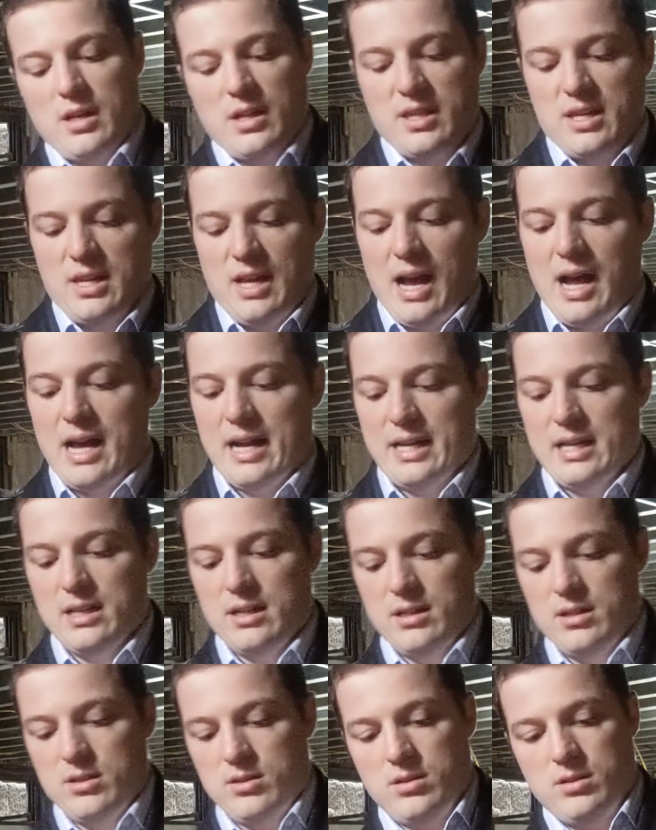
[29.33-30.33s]
the
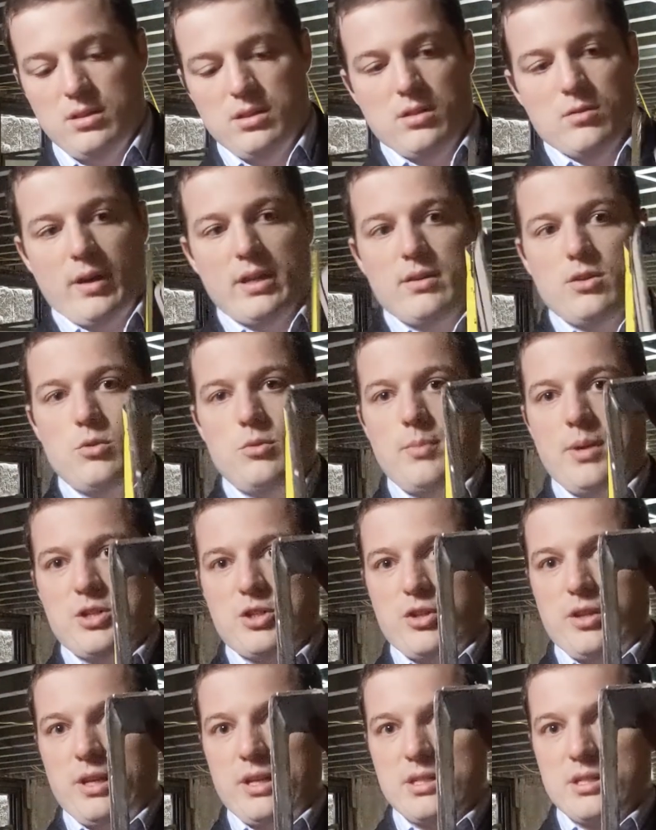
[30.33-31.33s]
height, you'd
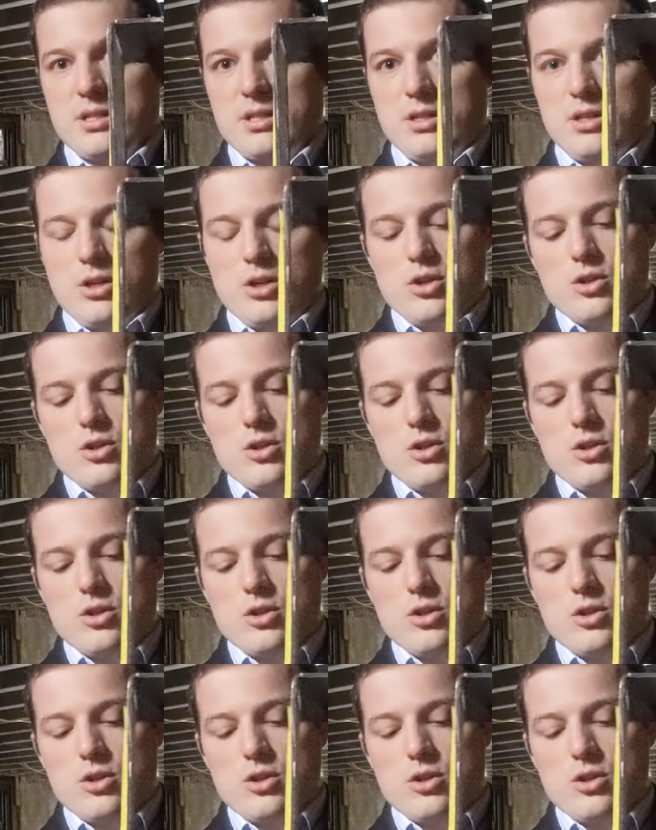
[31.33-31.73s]
measure this.